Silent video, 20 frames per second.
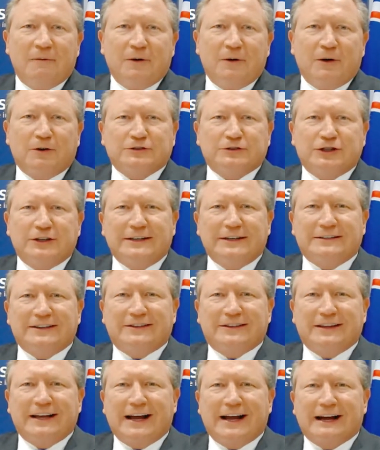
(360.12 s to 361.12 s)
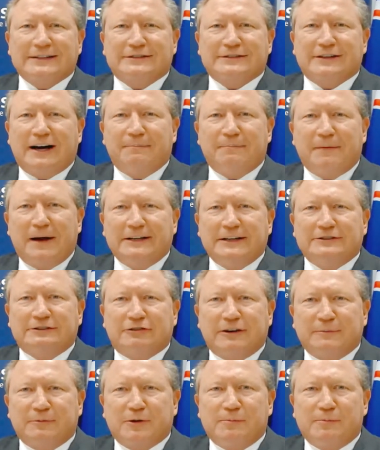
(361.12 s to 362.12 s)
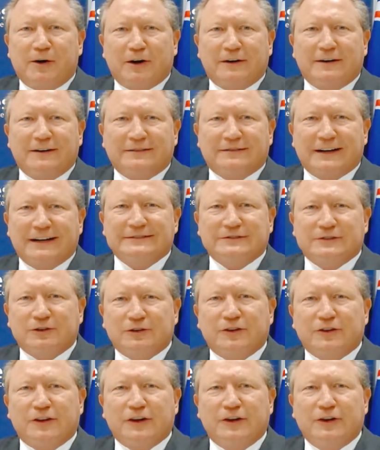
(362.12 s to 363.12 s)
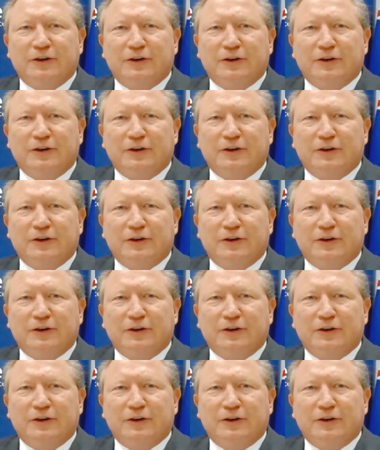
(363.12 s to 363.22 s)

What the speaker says: We also need to think outside mainstream commodities. Let's look at the